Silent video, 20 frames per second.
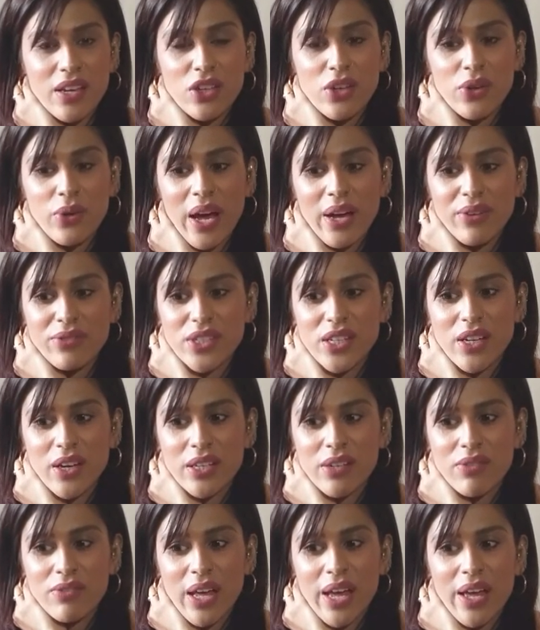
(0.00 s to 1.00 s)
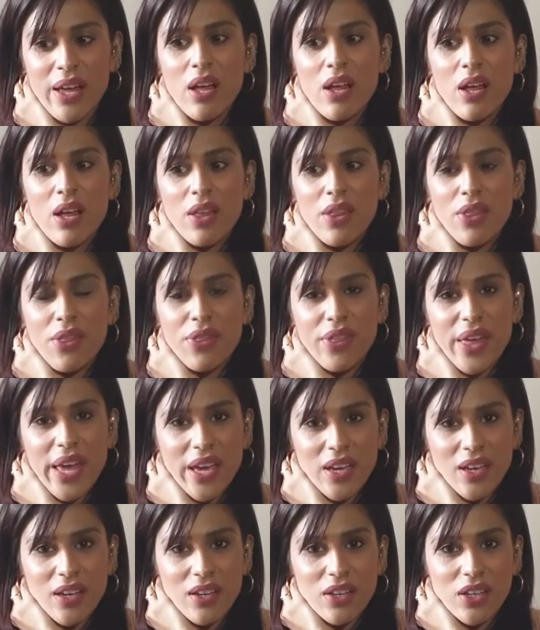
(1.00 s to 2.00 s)
You have to kind of like
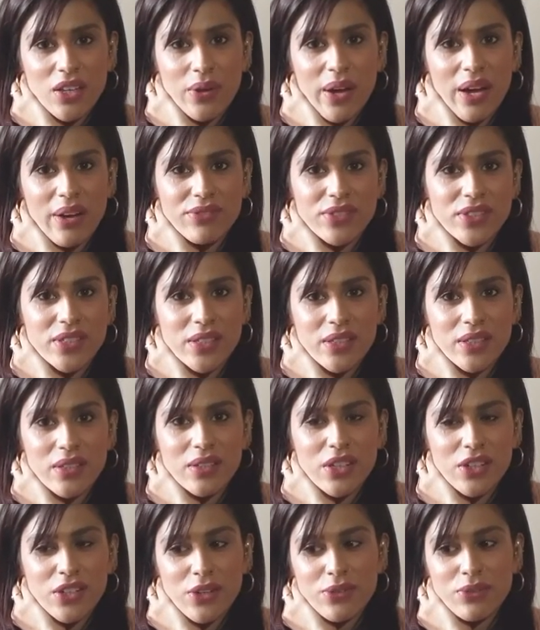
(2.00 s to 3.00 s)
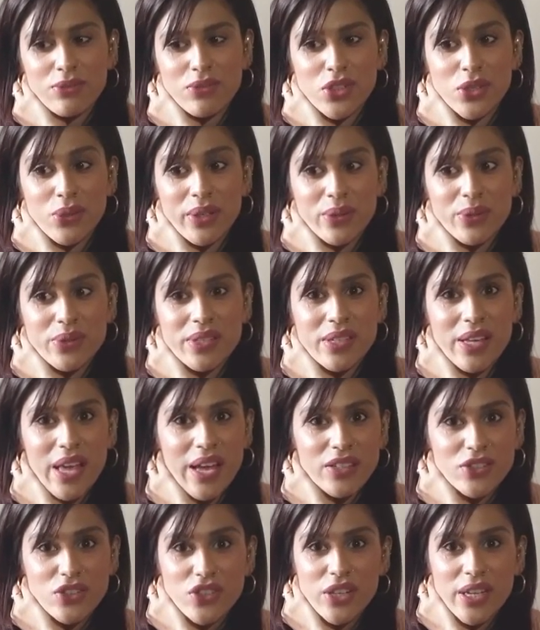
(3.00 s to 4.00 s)
think, you have to, you know, do little
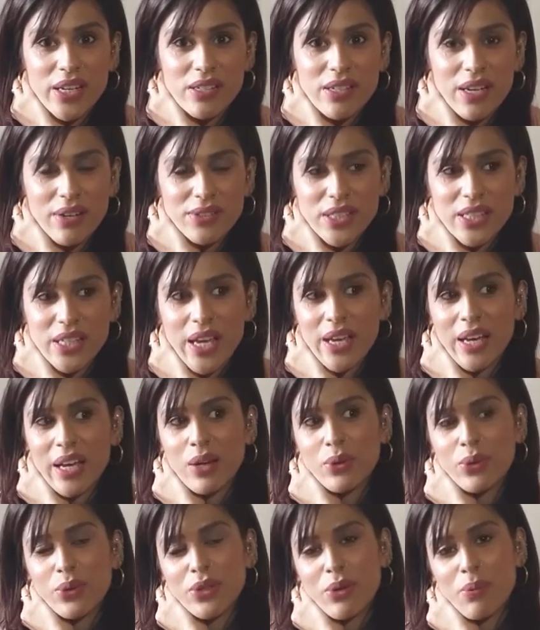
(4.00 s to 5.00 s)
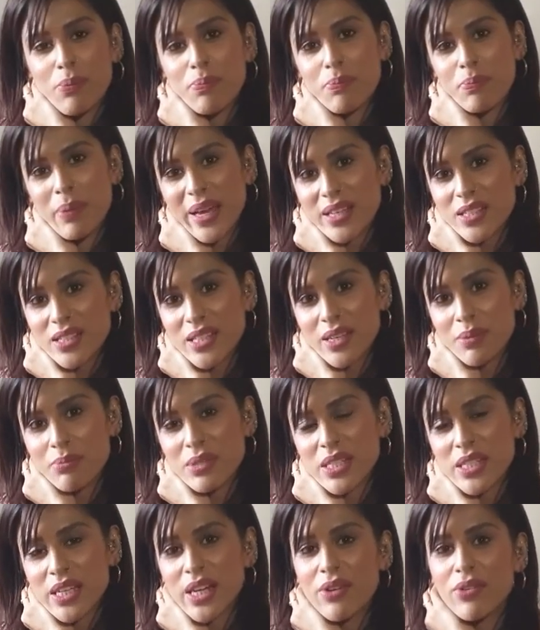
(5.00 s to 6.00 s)
sketches, you have to take out all your painting
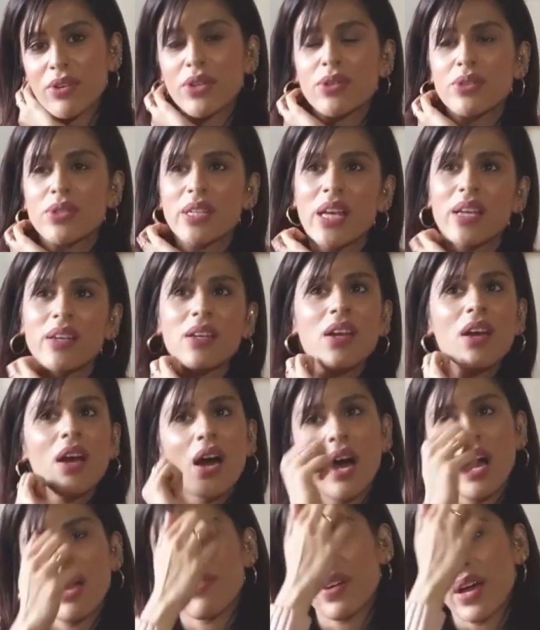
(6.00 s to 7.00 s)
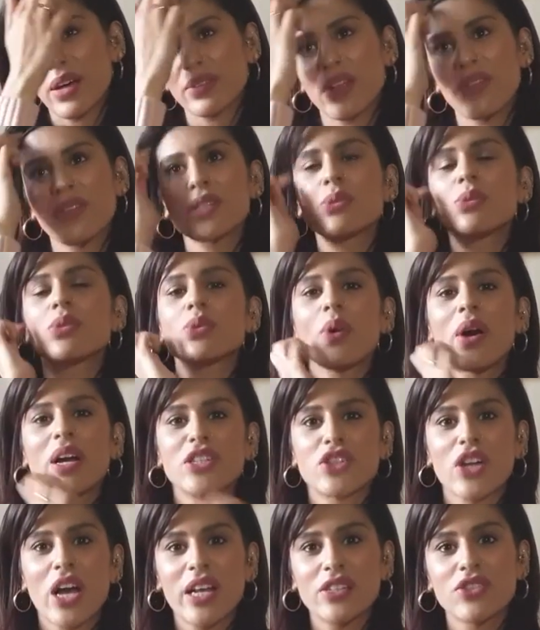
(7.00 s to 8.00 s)
materials, and I found that this was quite
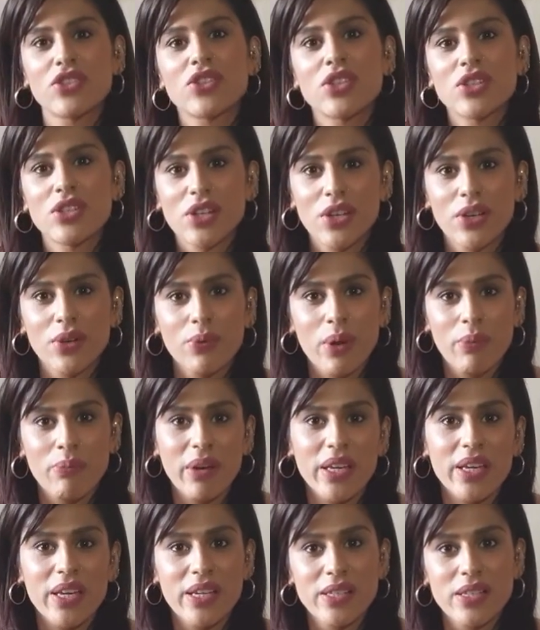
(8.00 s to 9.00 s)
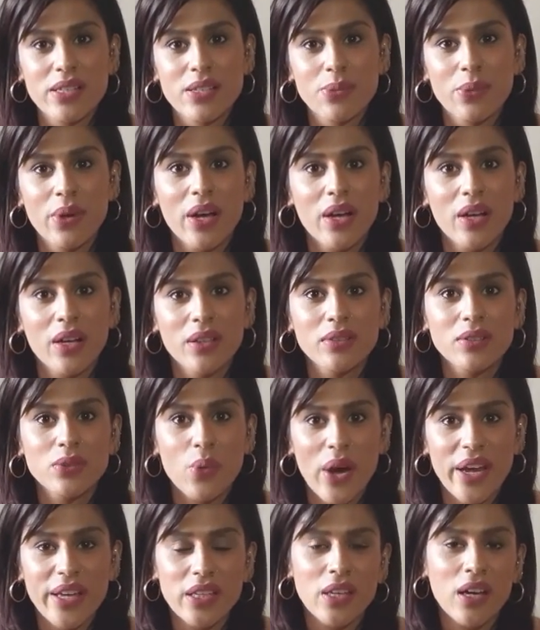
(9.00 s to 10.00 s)
a challenge to do when my kids were
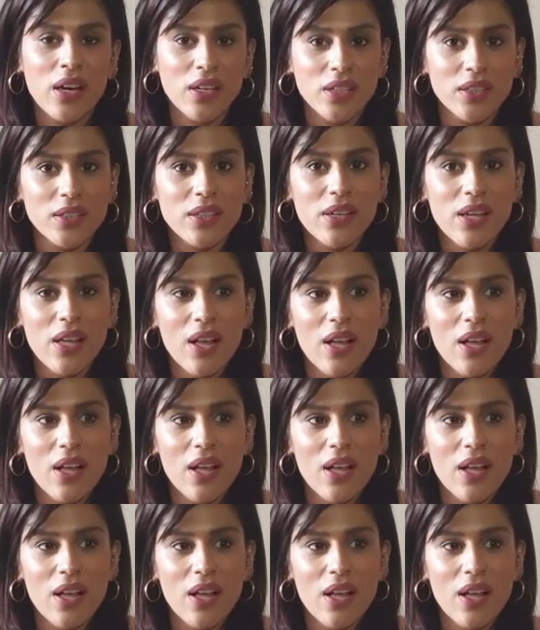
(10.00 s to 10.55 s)
quite young.